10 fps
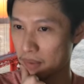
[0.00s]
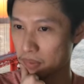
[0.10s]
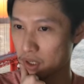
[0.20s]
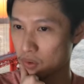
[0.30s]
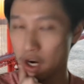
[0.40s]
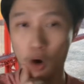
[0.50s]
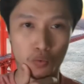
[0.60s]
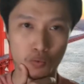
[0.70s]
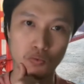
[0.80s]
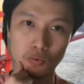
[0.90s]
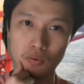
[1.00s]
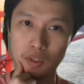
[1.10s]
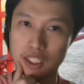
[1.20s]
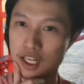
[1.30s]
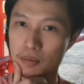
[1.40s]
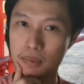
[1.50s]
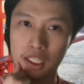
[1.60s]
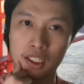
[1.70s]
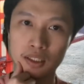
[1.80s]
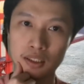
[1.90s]
Pro? No, it's got to be
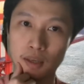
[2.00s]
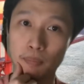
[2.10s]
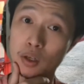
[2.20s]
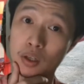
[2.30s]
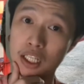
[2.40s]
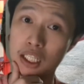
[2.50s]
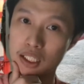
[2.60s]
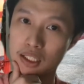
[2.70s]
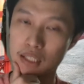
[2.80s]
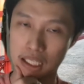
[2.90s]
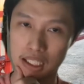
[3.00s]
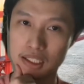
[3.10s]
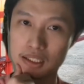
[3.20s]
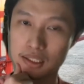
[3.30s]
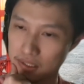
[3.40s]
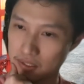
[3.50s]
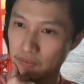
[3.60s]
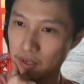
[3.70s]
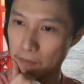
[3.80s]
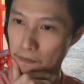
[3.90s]
a computer, right?
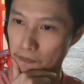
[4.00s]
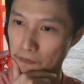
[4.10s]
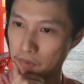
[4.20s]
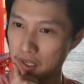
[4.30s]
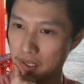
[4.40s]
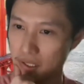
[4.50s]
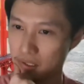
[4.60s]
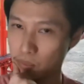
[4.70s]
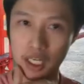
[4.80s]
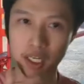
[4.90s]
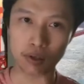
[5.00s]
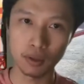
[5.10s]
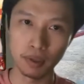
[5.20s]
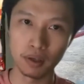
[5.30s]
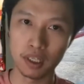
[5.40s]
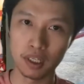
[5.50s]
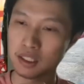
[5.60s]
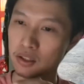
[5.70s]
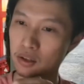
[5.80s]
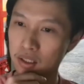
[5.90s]
Right. Window
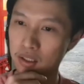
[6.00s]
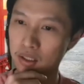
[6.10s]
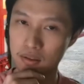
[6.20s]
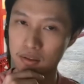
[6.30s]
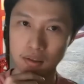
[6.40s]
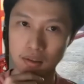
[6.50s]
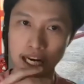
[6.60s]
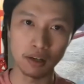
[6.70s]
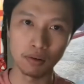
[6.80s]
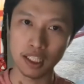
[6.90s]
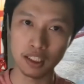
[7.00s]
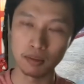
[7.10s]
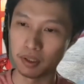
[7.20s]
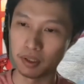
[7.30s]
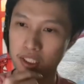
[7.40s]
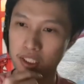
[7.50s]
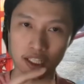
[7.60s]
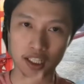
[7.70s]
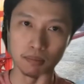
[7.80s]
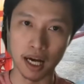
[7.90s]
computers or iOS computer, it
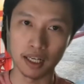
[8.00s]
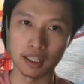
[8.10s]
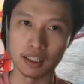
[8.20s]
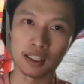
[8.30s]
doesn't matter.